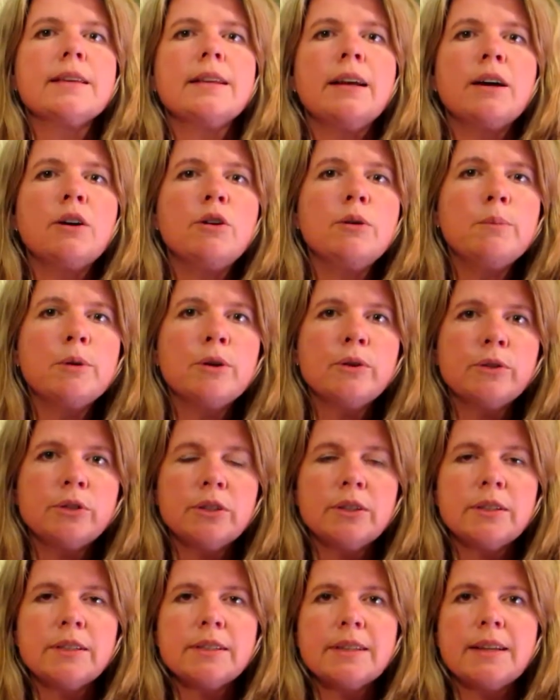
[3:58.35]
and our
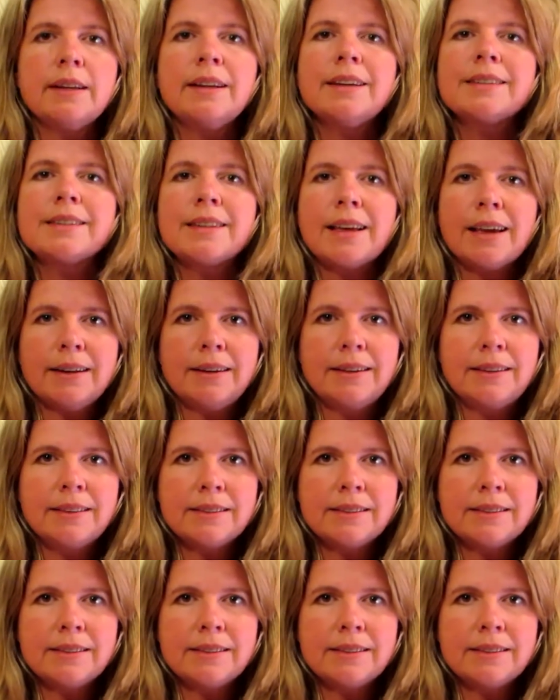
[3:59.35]
emotions in exactly the